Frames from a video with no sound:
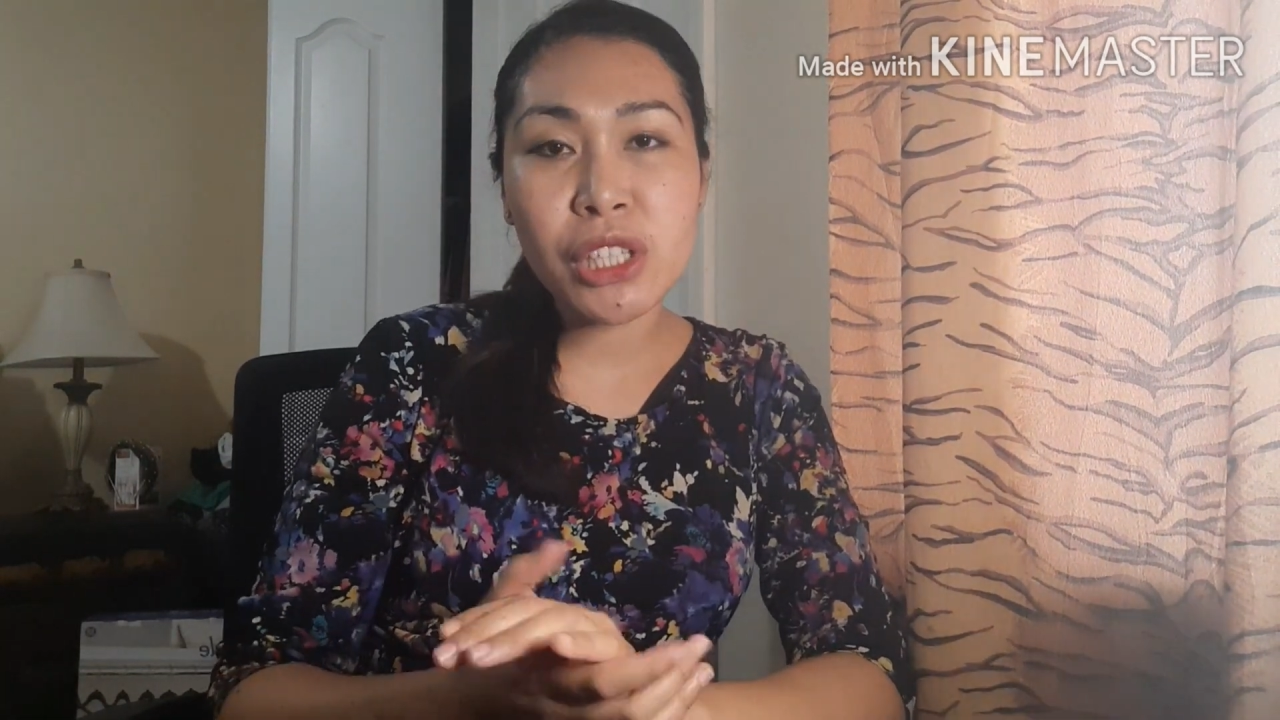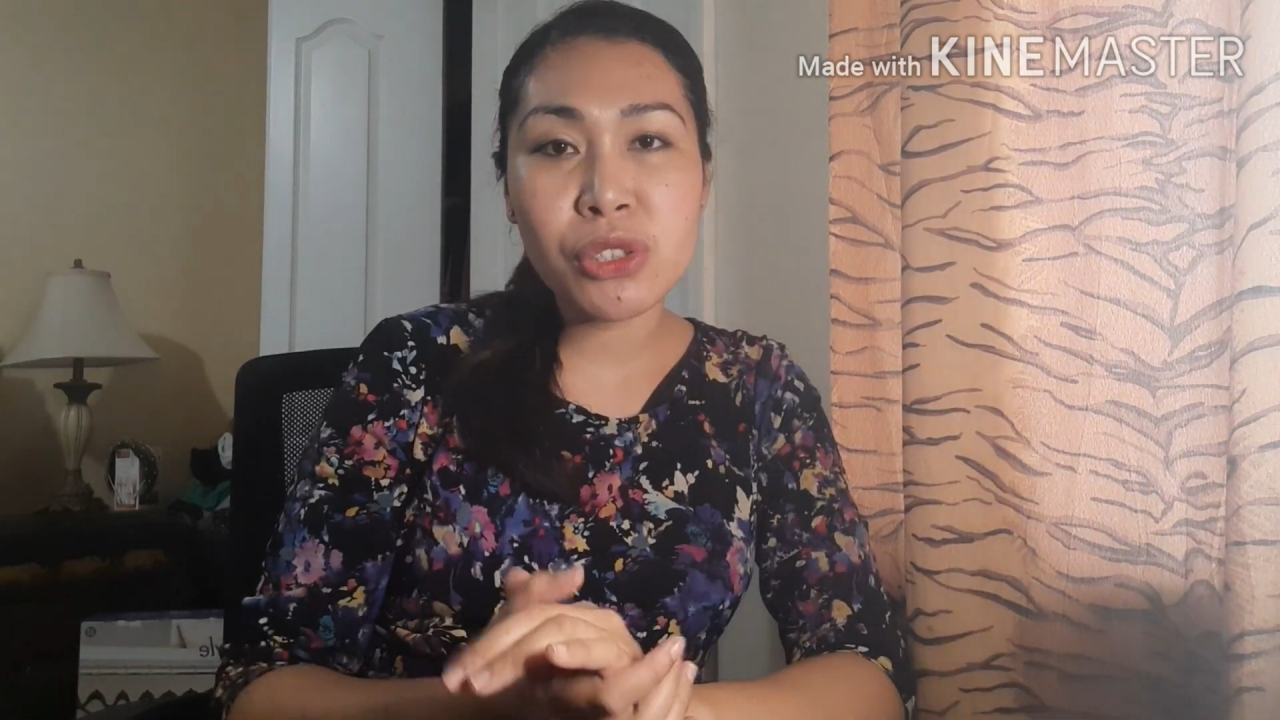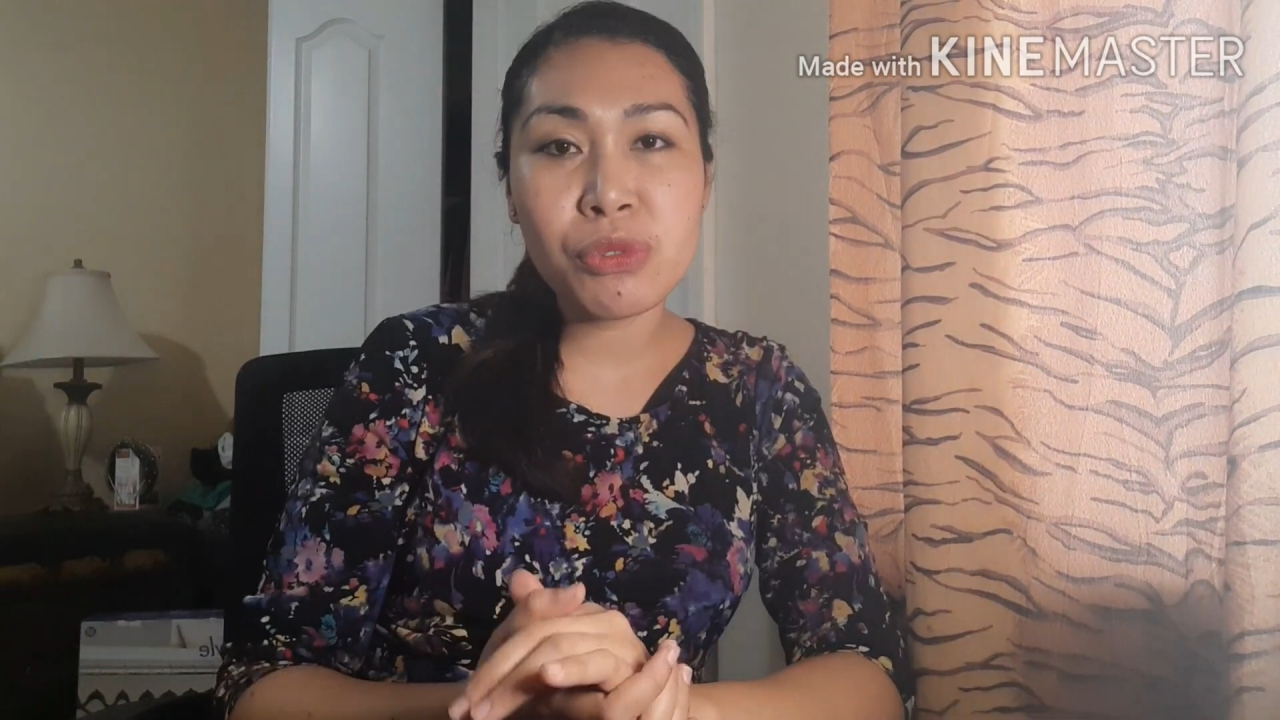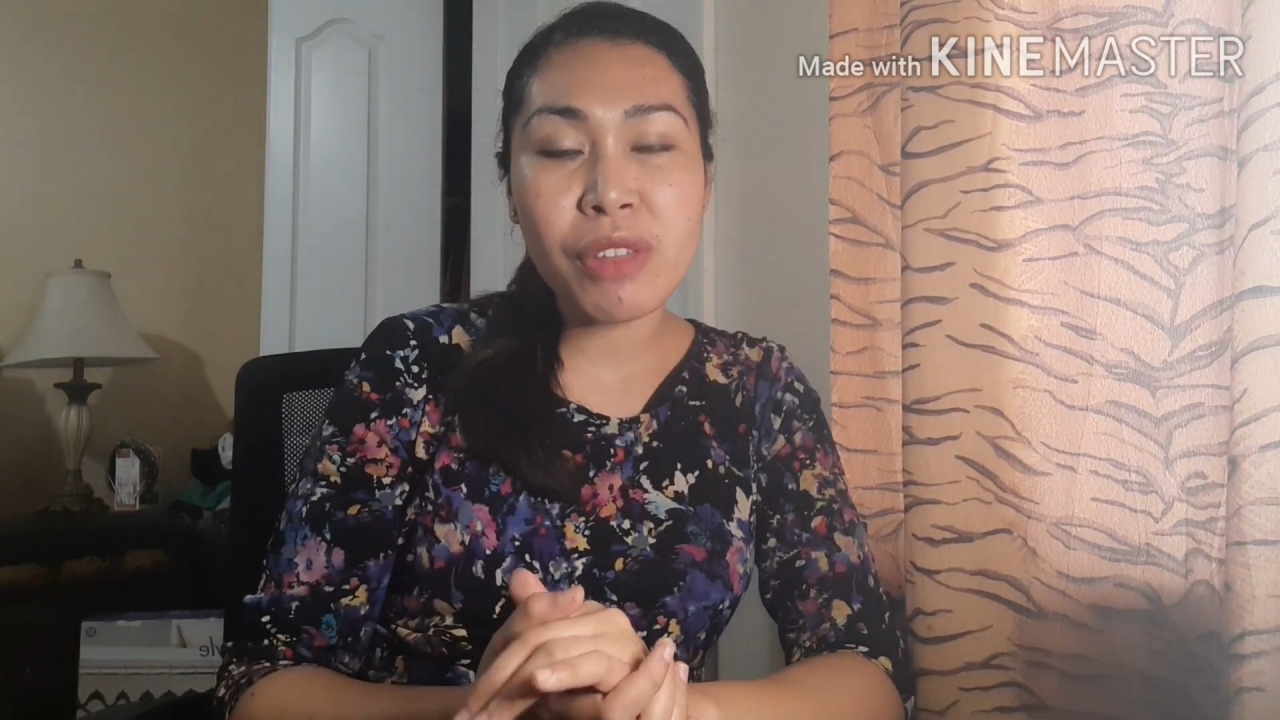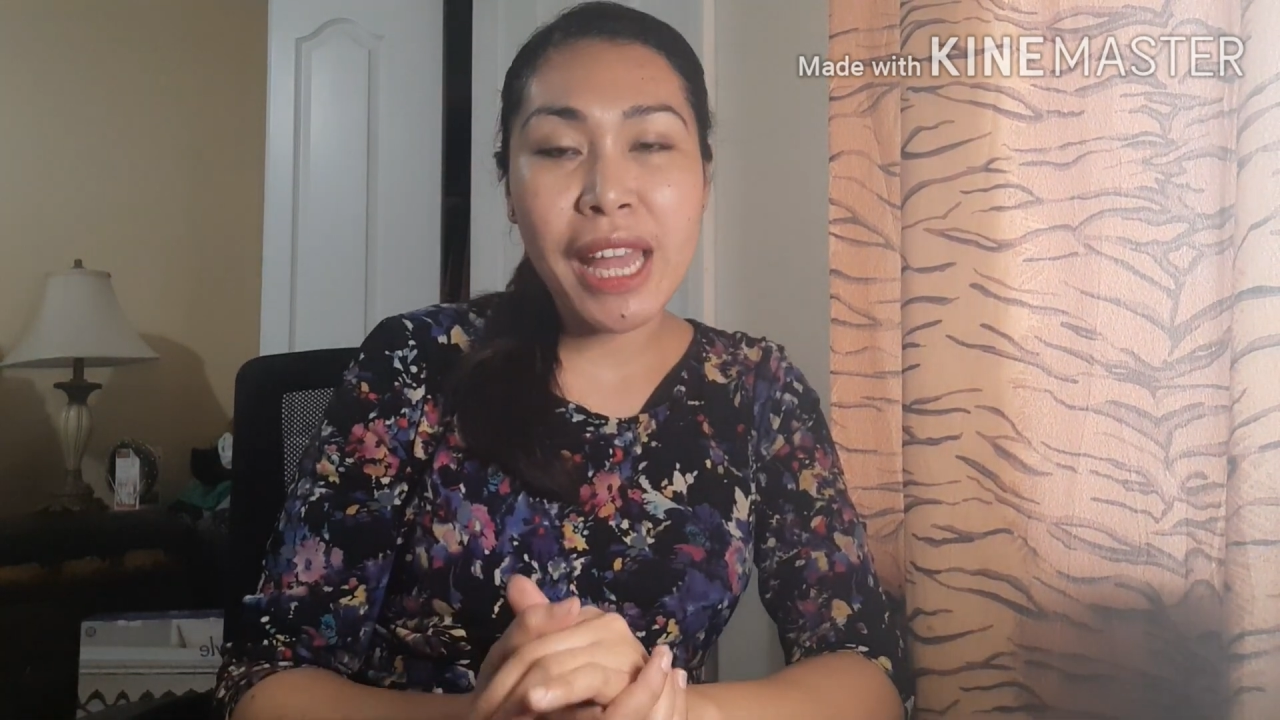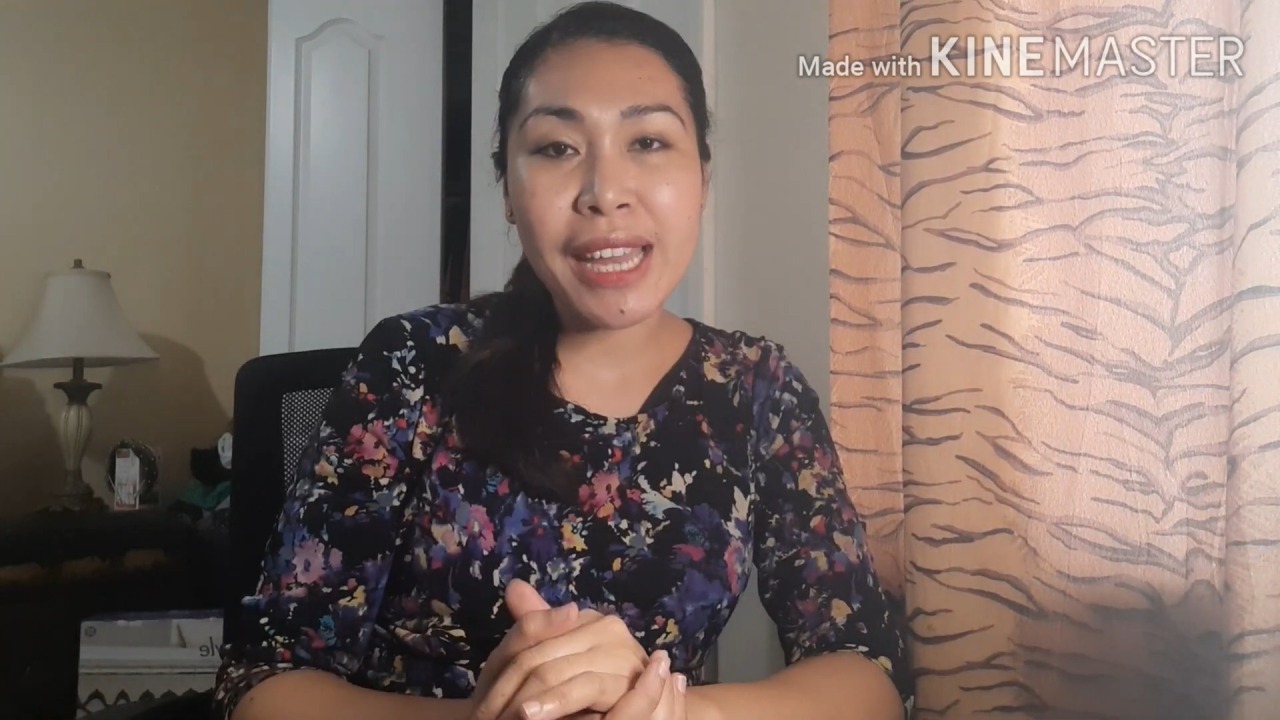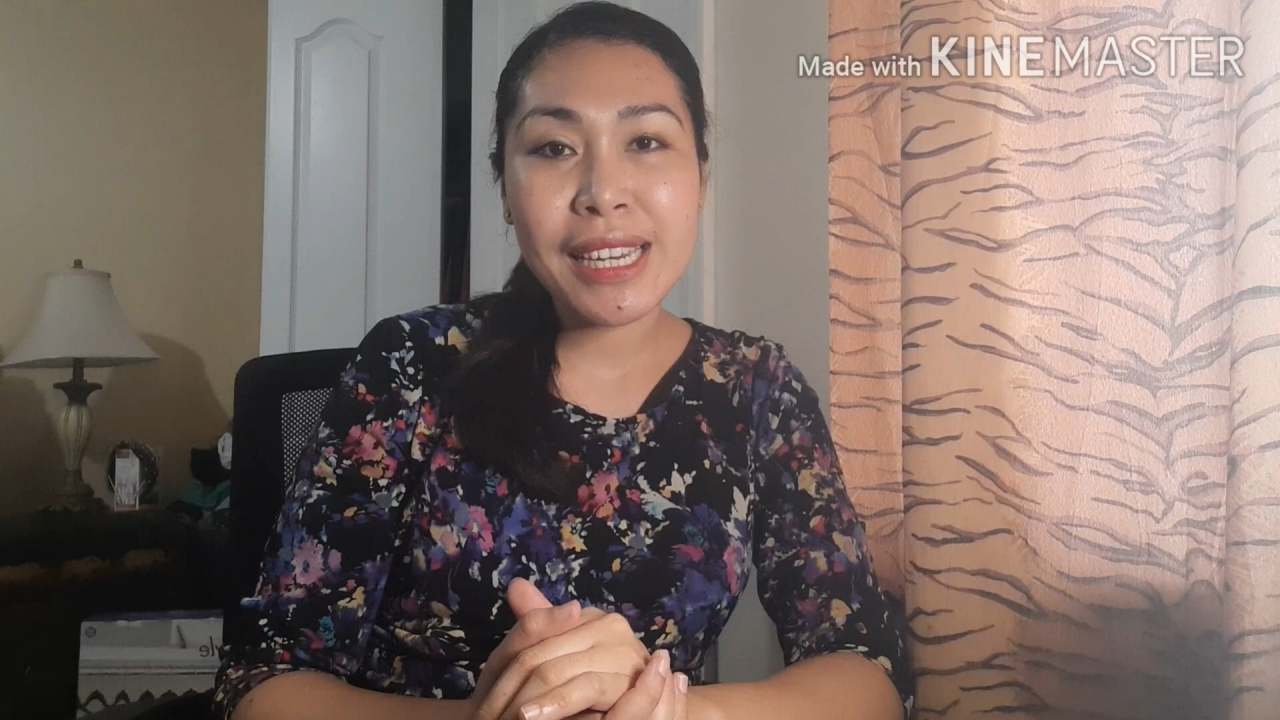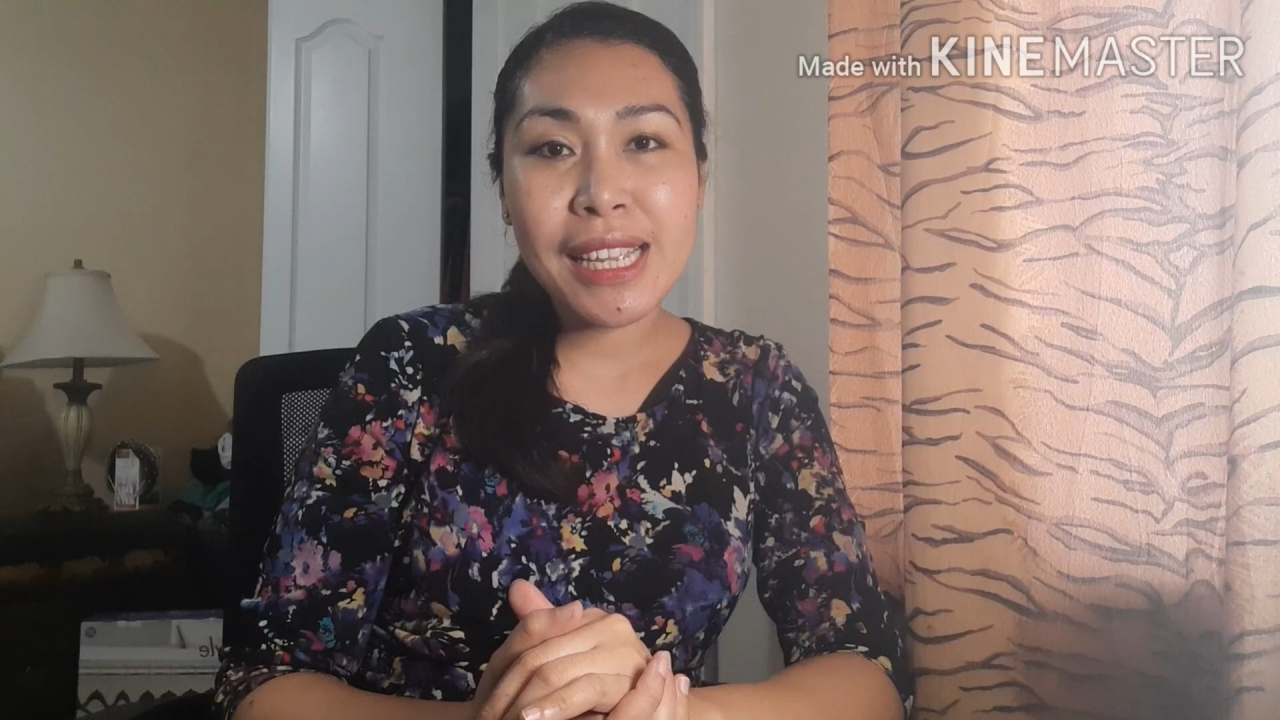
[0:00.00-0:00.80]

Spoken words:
to do that?